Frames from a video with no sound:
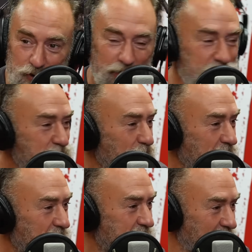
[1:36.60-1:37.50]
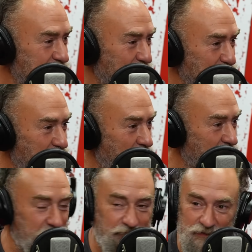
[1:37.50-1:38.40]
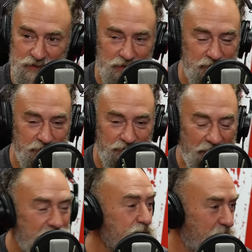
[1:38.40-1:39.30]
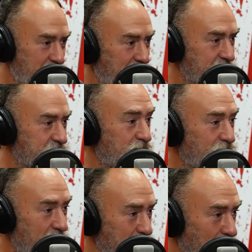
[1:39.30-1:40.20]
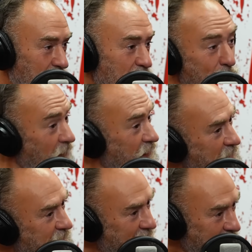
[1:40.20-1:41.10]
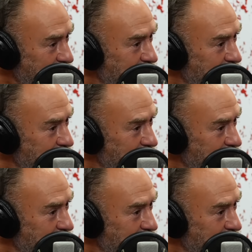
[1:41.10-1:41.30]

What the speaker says: sure, enjoying this Glasgow chat. The value they're getting is incredible. Who are they again?